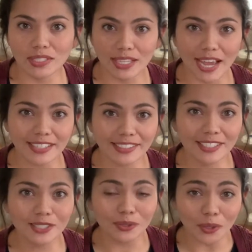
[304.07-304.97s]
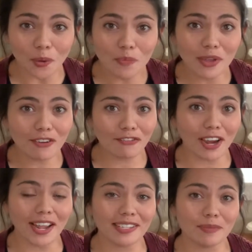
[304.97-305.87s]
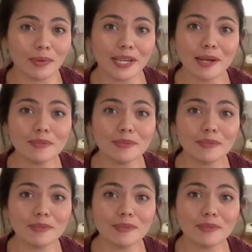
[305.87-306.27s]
size. So don't be afraid to pick